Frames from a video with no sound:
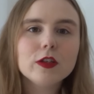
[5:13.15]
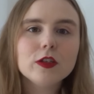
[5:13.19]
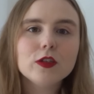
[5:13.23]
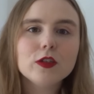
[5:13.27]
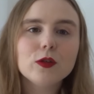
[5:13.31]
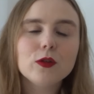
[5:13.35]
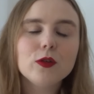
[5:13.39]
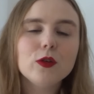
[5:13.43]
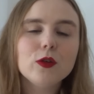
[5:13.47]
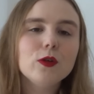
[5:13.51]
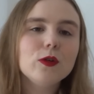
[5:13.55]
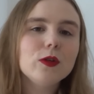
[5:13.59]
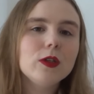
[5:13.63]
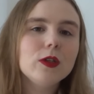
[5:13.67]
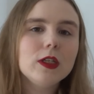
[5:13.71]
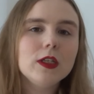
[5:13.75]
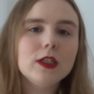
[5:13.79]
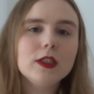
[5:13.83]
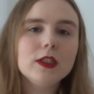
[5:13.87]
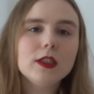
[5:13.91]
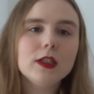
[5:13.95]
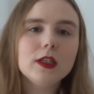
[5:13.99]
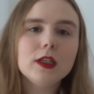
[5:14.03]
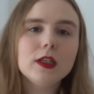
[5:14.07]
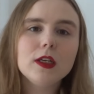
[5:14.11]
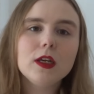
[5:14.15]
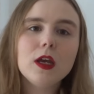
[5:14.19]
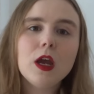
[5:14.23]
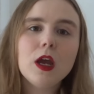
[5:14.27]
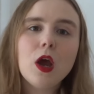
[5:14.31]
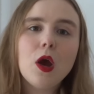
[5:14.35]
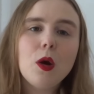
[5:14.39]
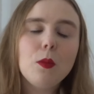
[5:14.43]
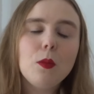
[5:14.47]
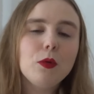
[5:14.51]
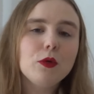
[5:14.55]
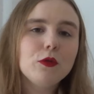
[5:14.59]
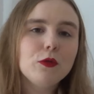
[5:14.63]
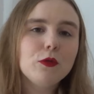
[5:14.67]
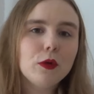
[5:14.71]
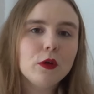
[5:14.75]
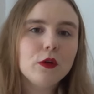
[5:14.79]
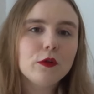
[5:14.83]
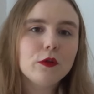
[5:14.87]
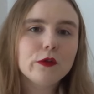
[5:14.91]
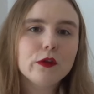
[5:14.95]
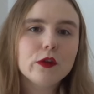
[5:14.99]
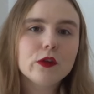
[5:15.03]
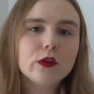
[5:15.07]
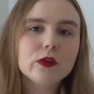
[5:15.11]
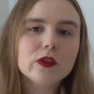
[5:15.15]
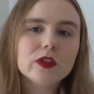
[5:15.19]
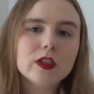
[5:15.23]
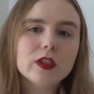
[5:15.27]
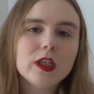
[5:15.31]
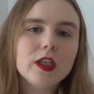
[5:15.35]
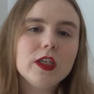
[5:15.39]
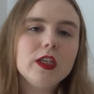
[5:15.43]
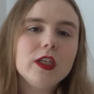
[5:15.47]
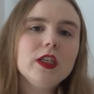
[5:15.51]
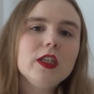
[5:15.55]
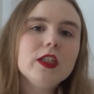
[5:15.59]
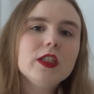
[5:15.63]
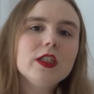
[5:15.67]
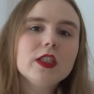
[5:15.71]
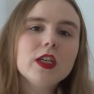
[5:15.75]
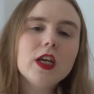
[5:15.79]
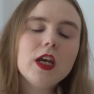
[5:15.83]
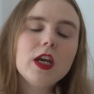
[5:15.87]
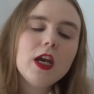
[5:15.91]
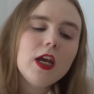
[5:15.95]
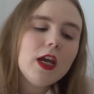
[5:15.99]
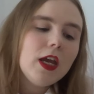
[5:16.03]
so you could easily put one of those keys